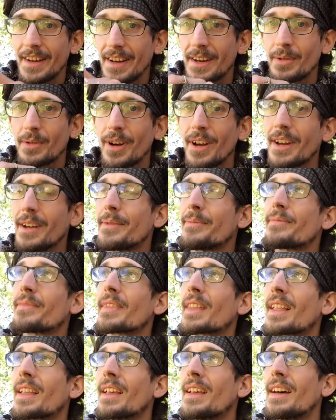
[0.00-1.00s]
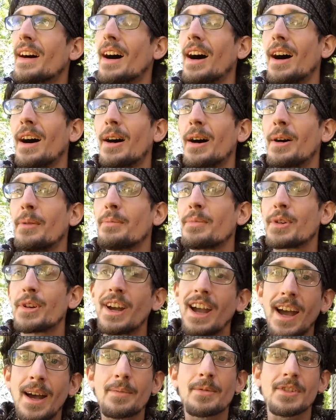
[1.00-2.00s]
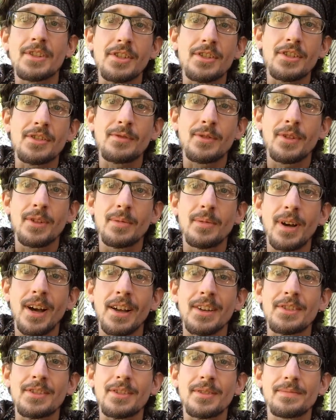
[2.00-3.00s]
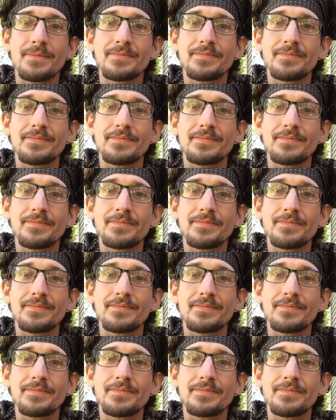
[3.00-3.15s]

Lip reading: anyway. Perhaps this is for the best.